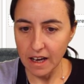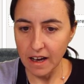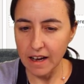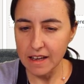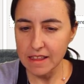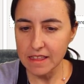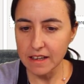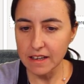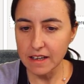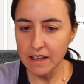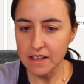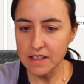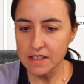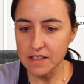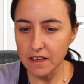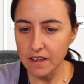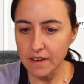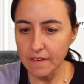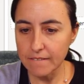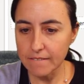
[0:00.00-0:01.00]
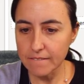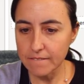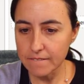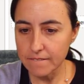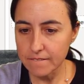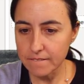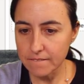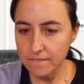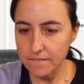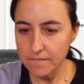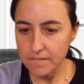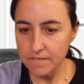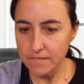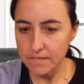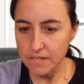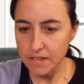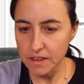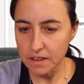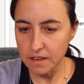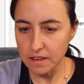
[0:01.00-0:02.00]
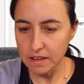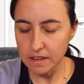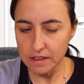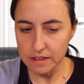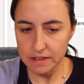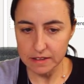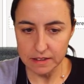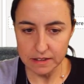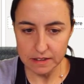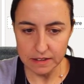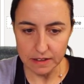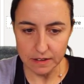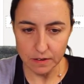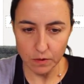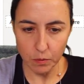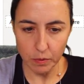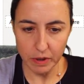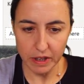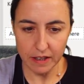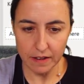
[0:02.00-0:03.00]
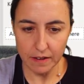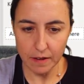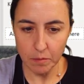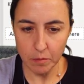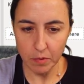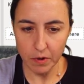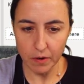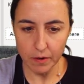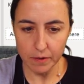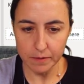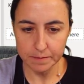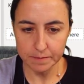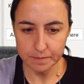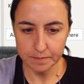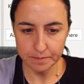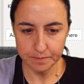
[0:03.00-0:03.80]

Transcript: I think actually, let's see, week number,